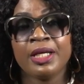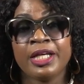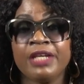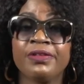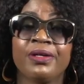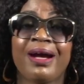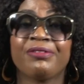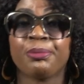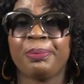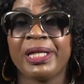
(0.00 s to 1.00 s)
If you don't
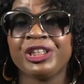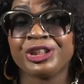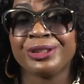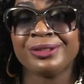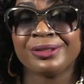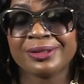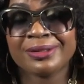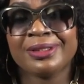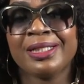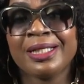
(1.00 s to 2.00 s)
have the patience,
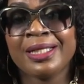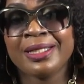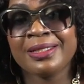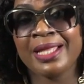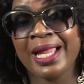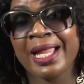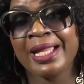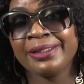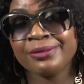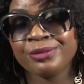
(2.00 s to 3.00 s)

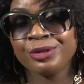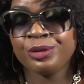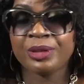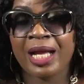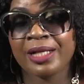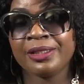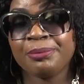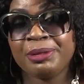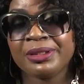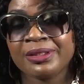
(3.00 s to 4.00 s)
then you're not going to
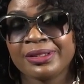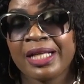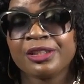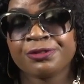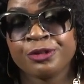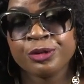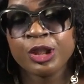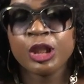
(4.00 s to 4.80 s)
be successful.